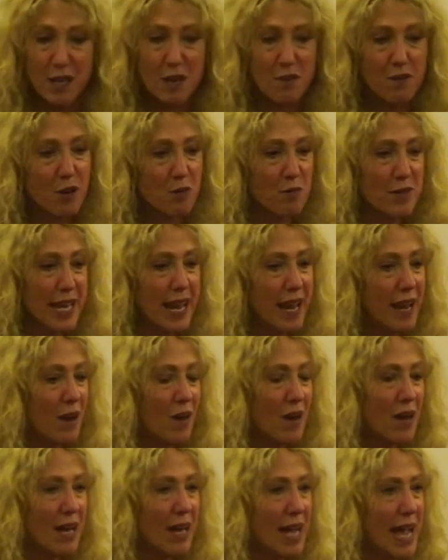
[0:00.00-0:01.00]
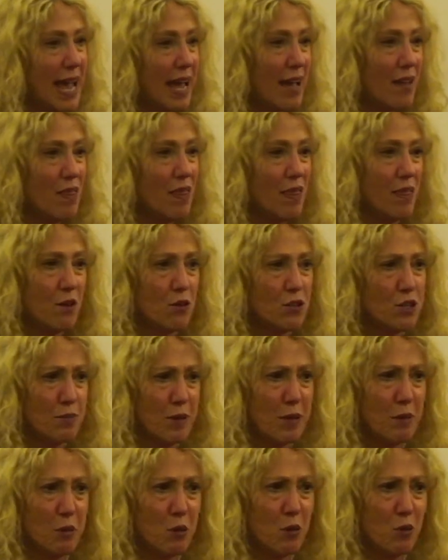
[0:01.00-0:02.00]
from the era, and those
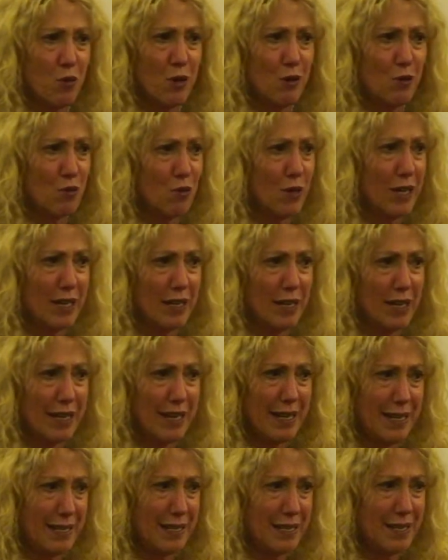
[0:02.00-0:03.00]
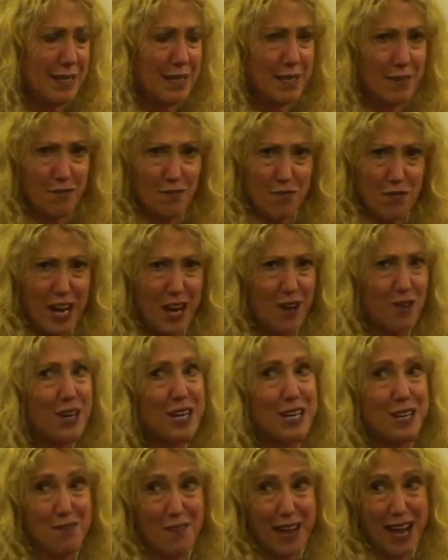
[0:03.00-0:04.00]
people were really very
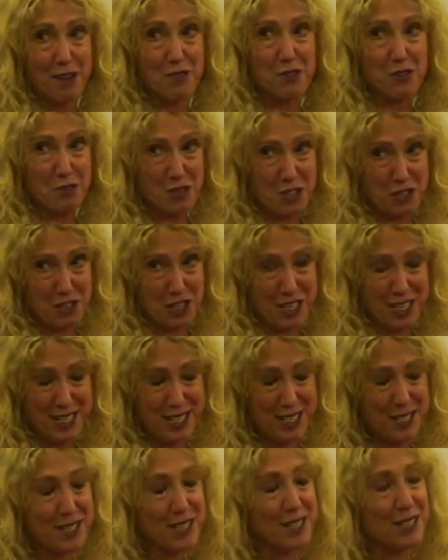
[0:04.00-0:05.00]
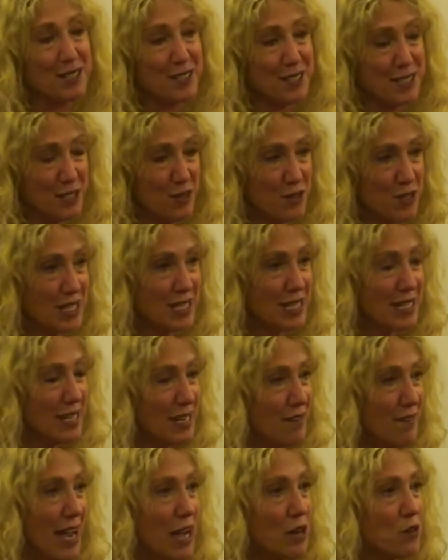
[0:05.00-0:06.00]
devout Christians, seriously
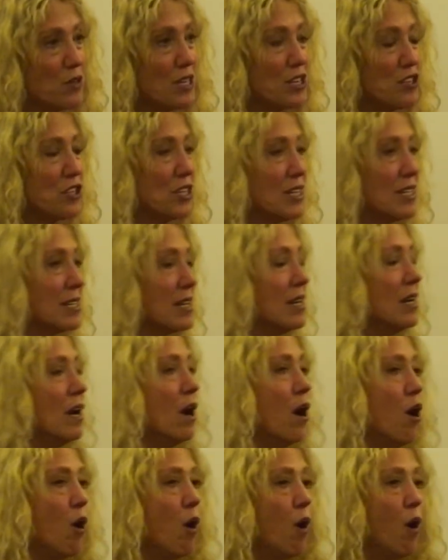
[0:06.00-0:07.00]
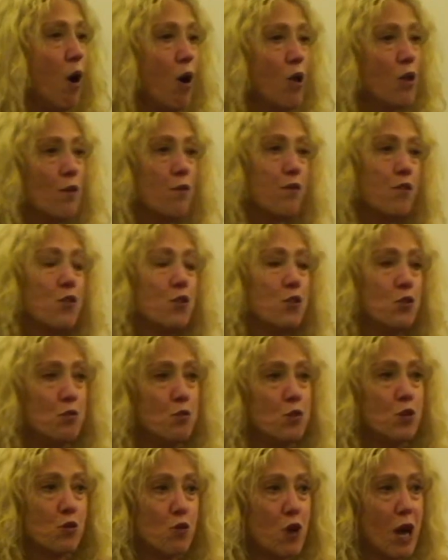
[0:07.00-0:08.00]
devout Christians, all of
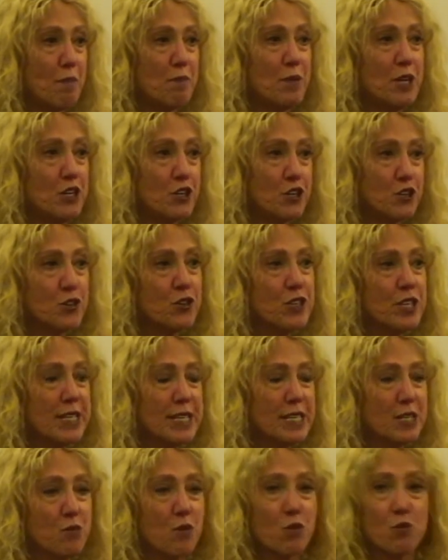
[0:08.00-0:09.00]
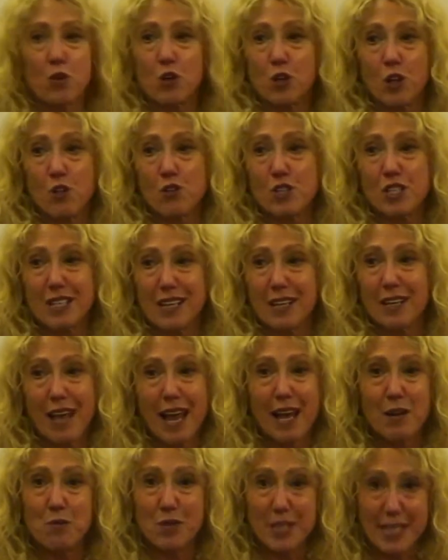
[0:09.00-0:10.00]
whom grew up in churches, were closely
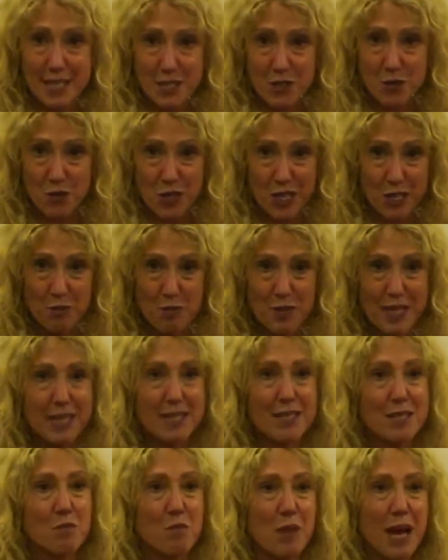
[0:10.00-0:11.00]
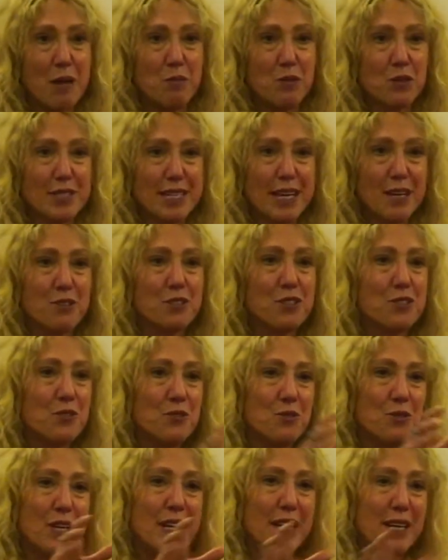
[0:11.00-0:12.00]
aligned with Israel because the Bible tells
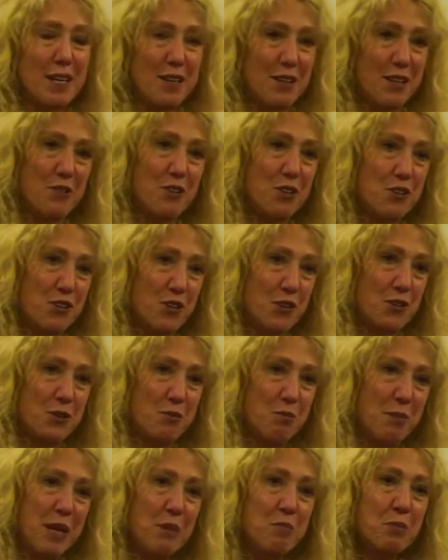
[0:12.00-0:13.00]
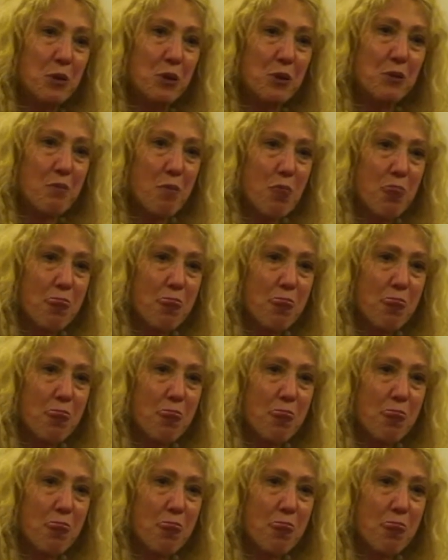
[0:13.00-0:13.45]
you they're the chosen people.